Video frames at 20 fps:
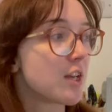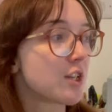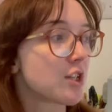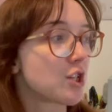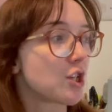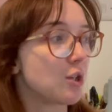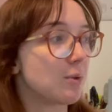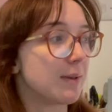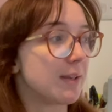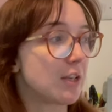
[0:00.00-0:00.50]

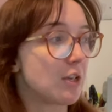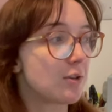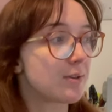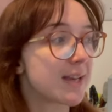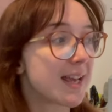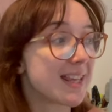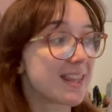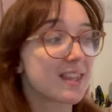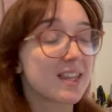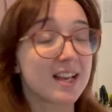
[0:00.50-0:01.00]
to a
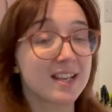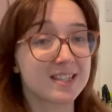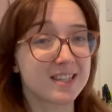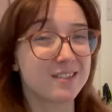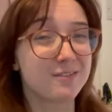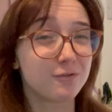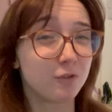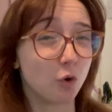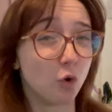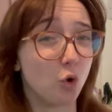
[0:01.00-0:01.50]
UK
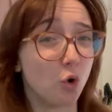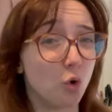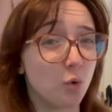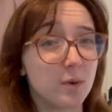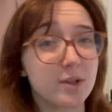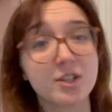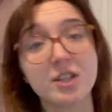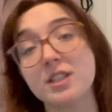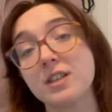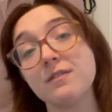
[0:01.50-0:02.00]
34,
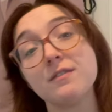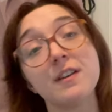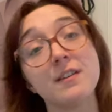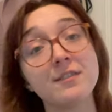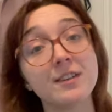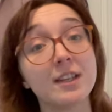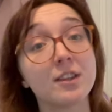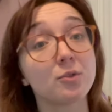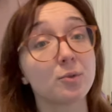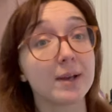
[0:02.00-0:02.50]
which is a
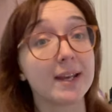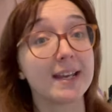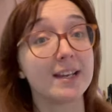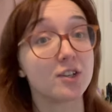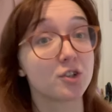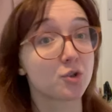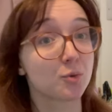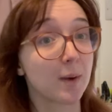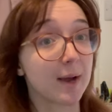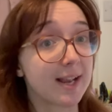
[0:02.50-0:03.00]
53
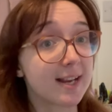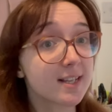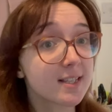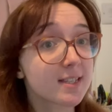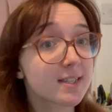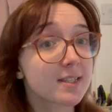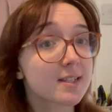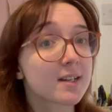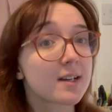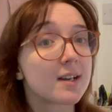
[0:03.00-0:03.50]
inch
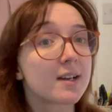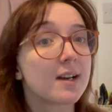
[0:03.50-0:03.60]
waist.